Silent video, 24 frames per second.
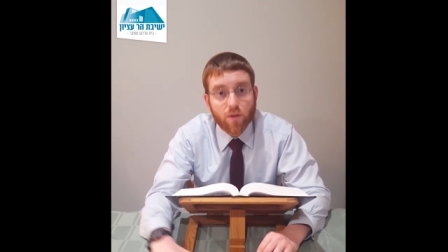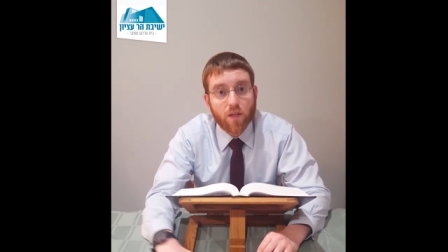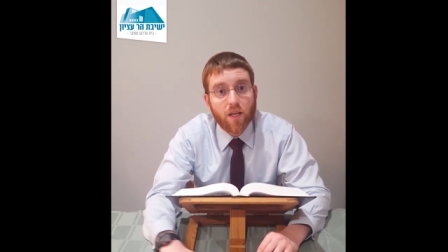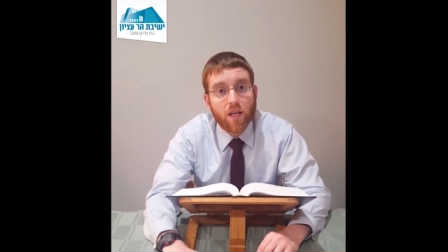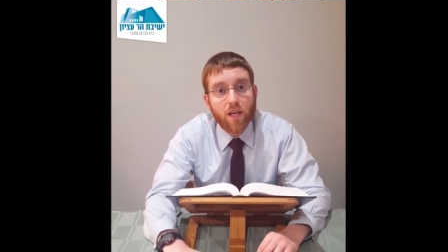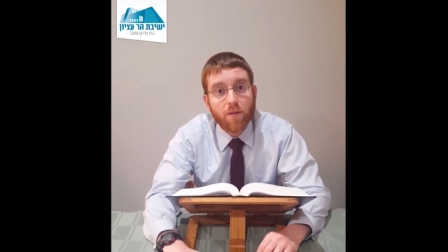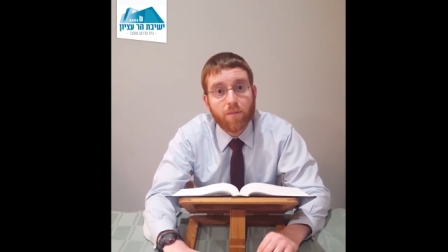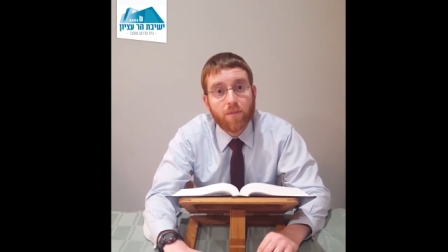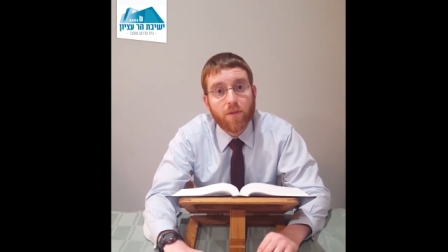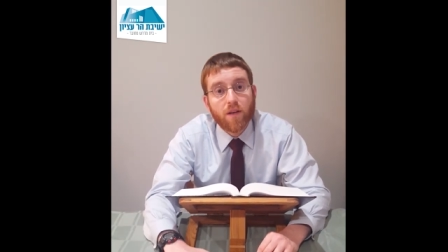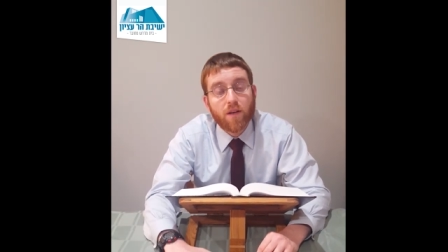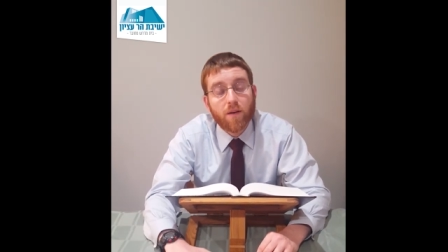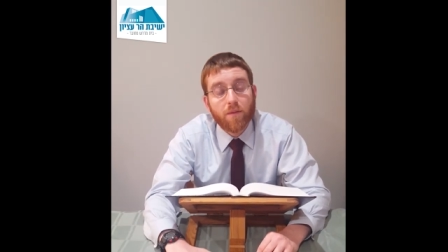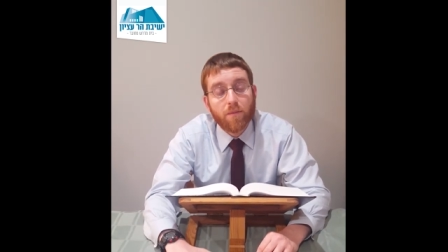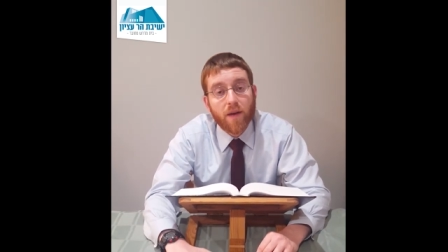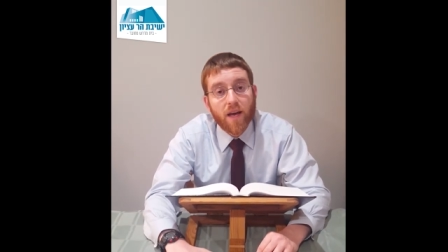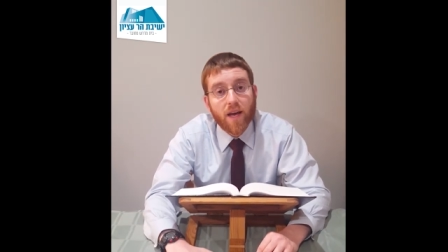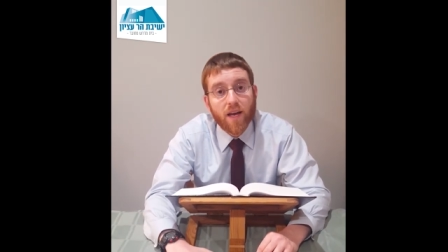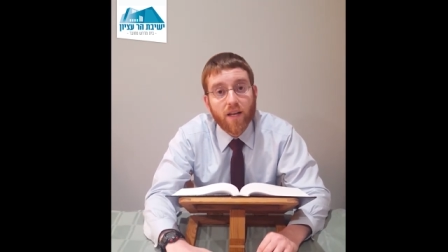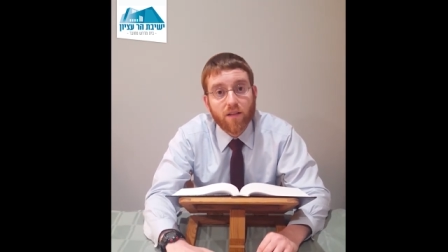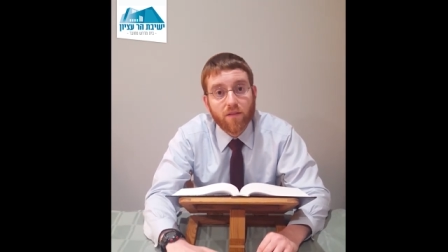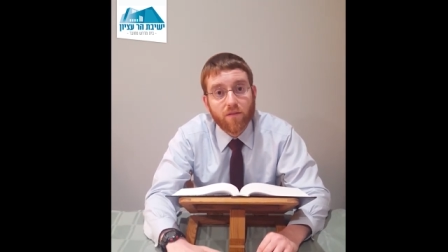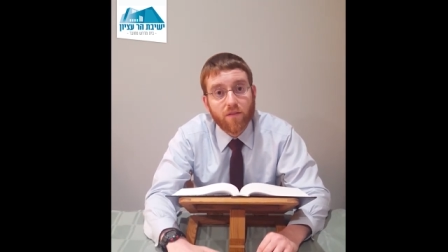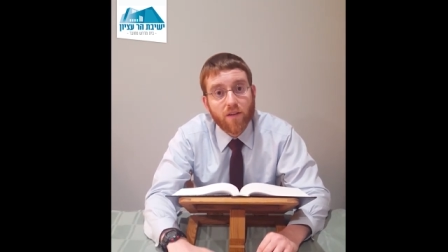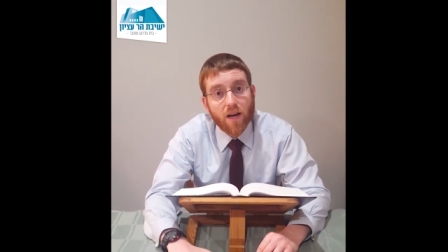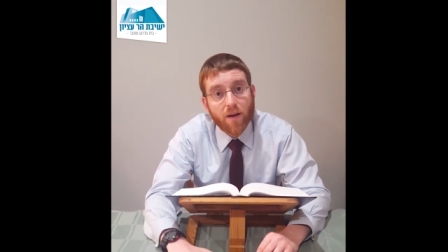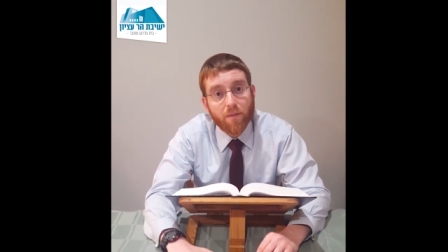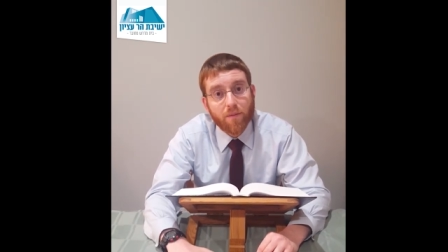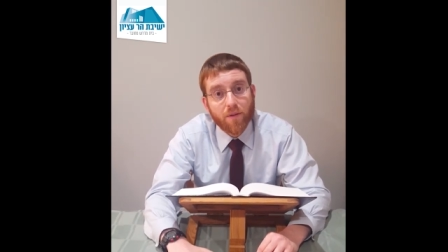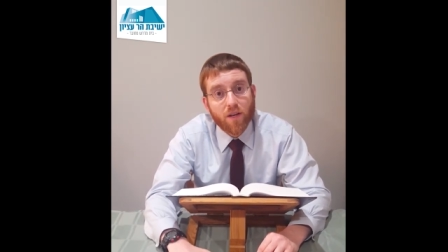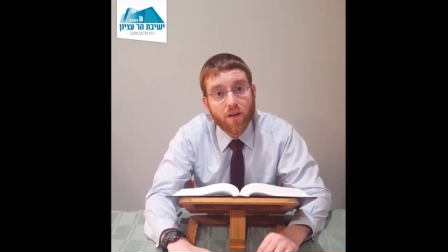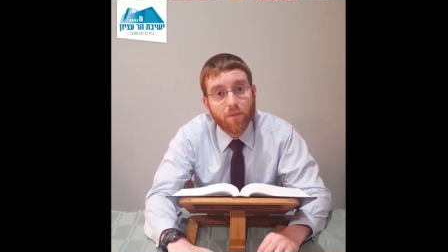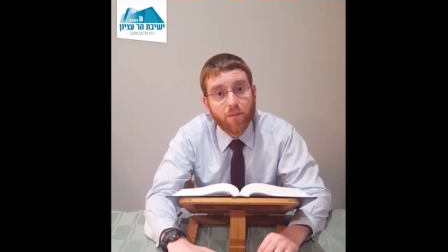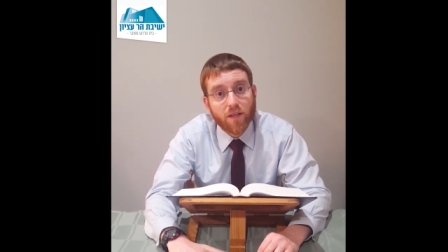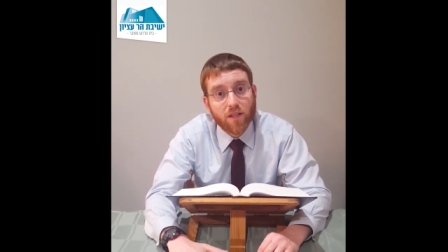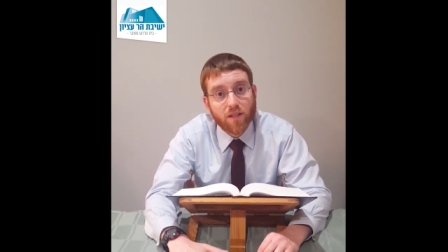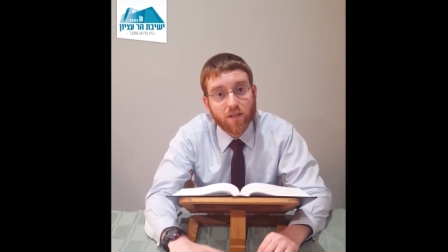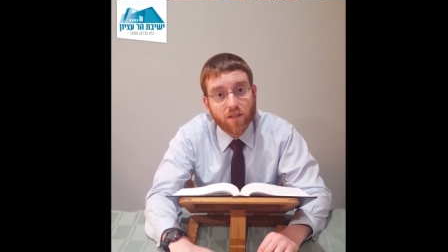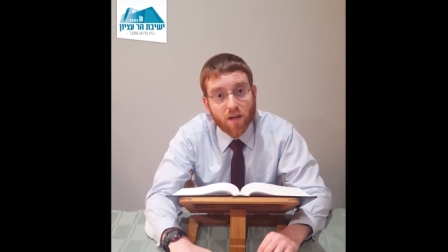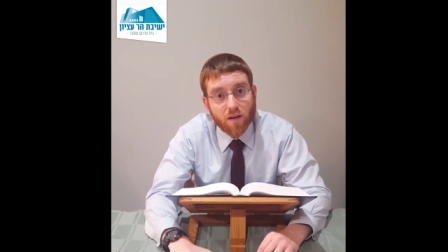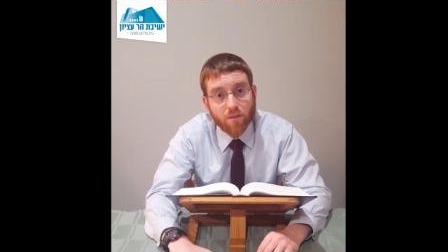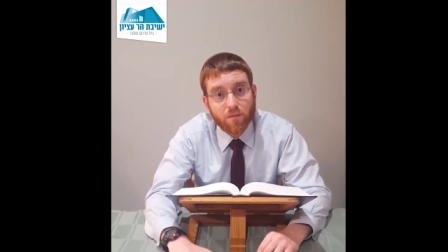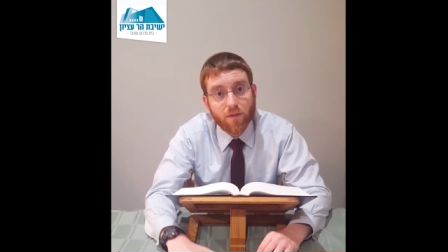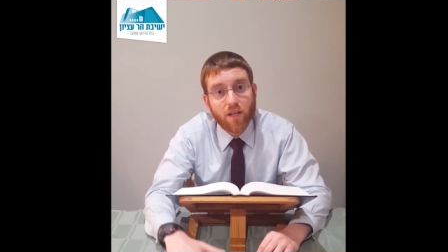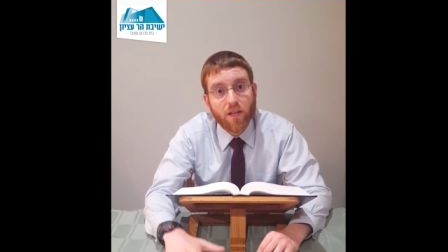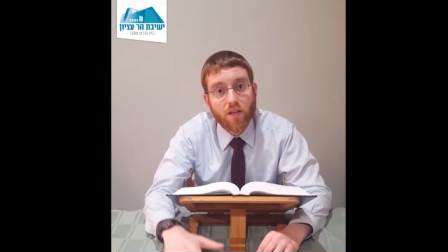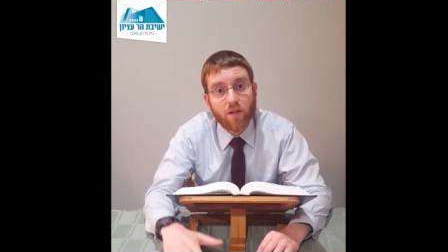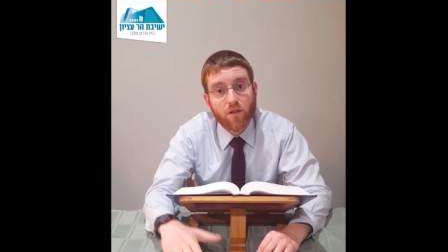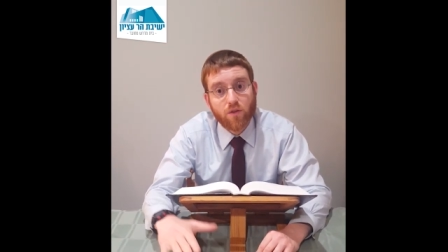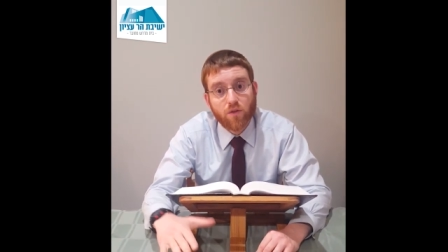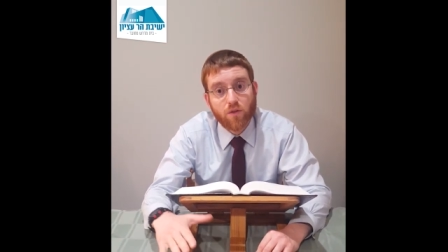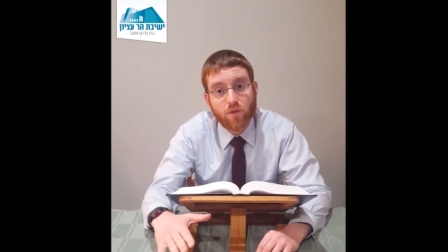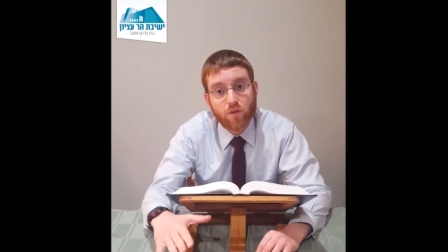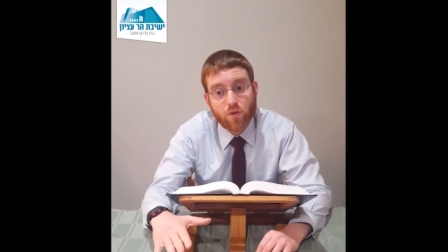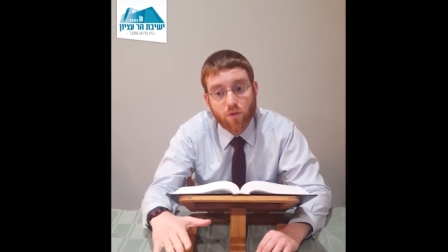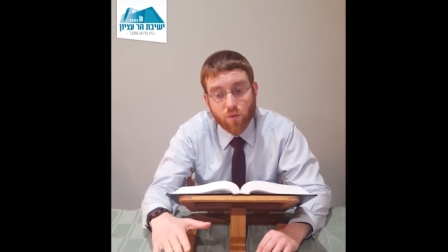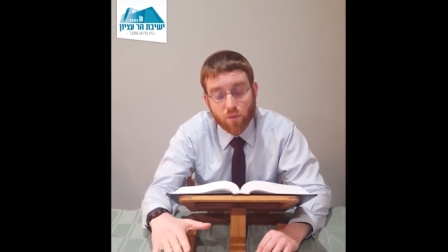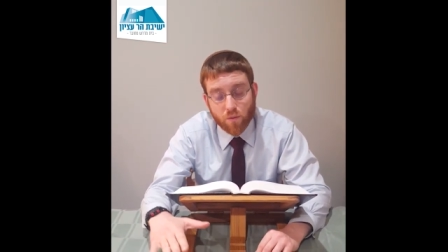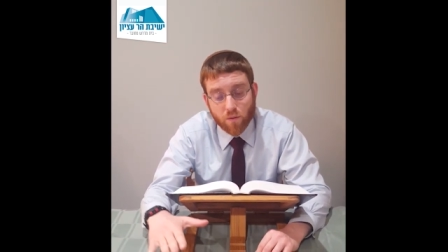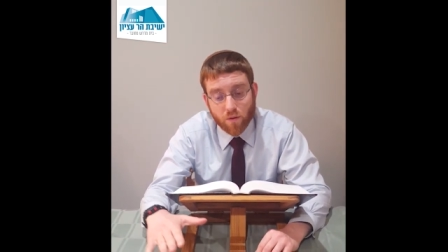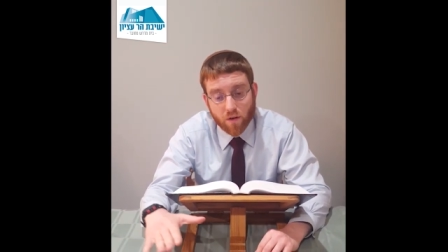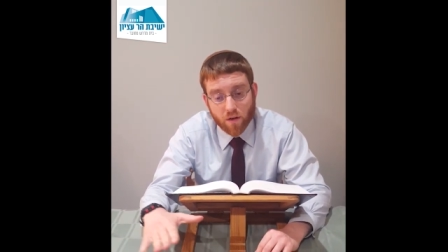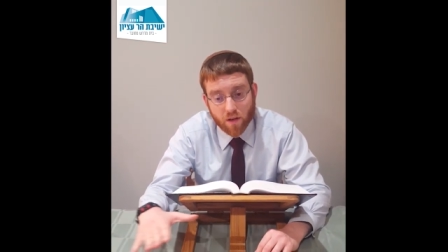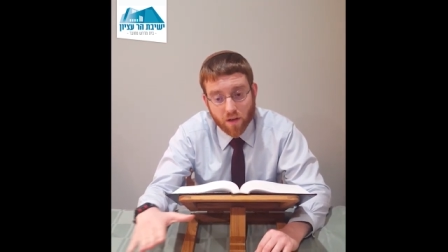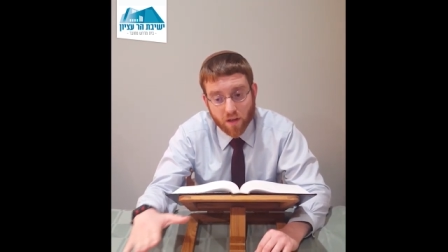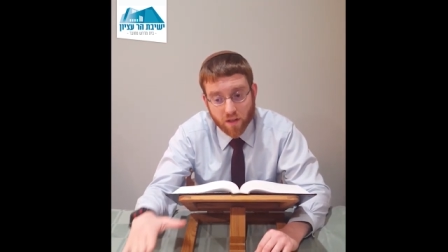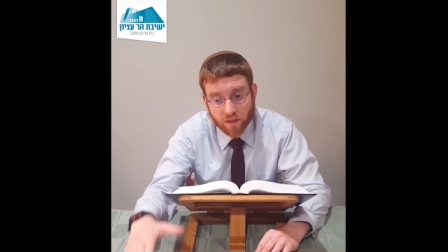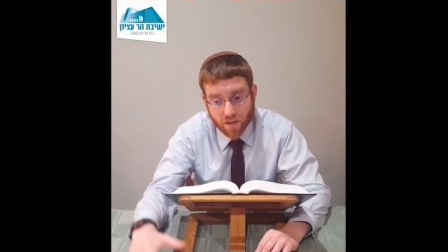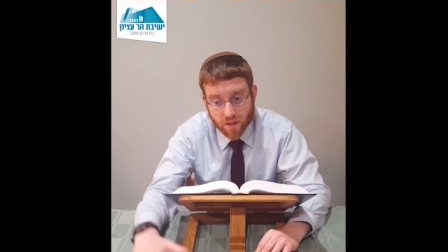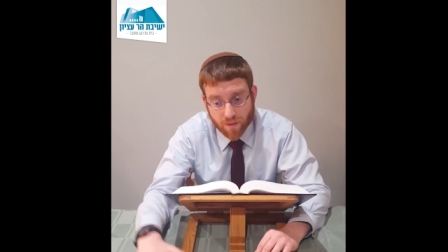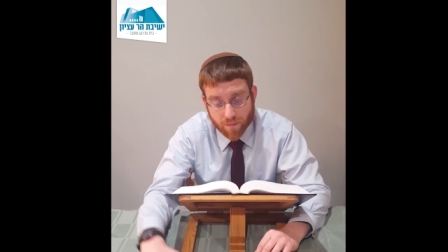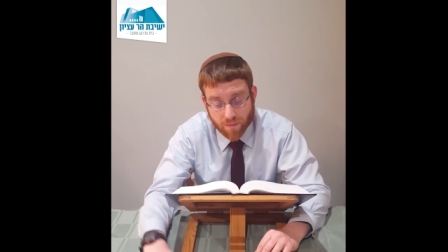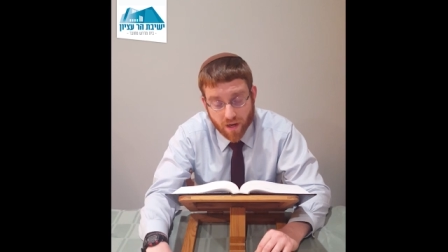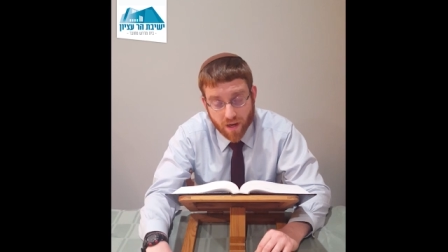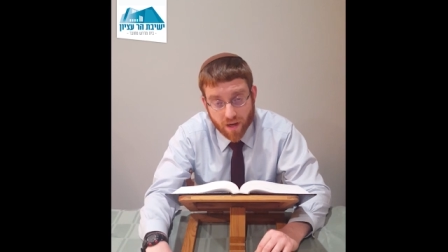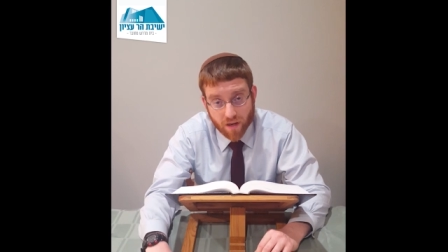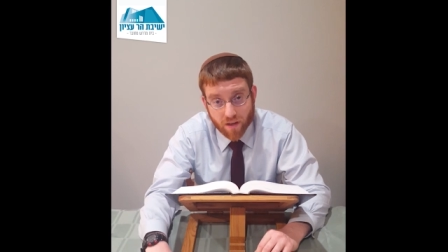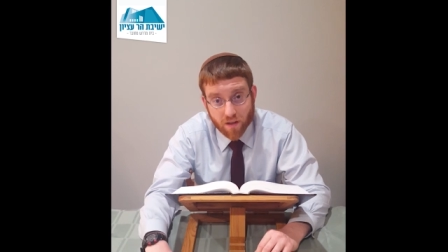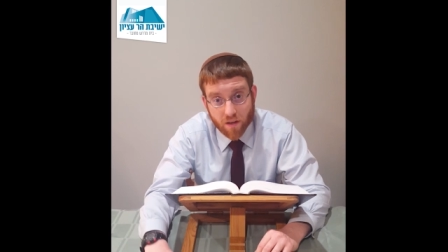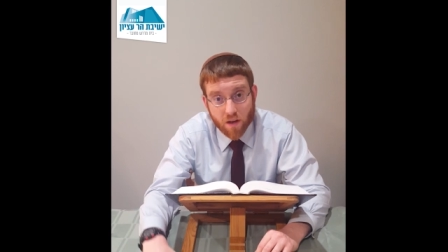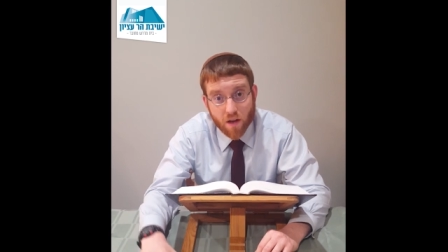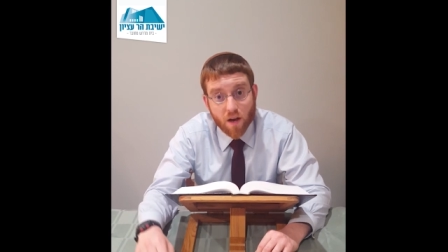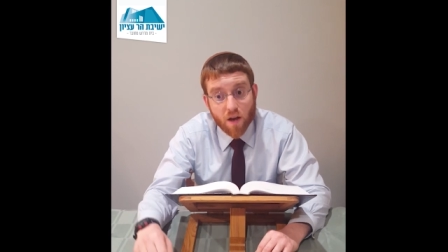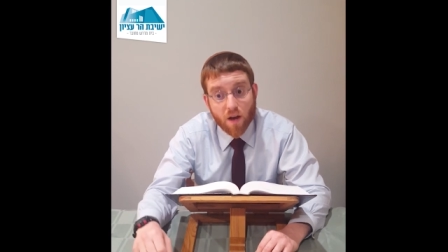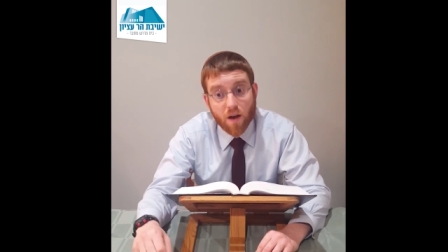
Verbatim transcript: keep the command of not becoming tame to a dead body,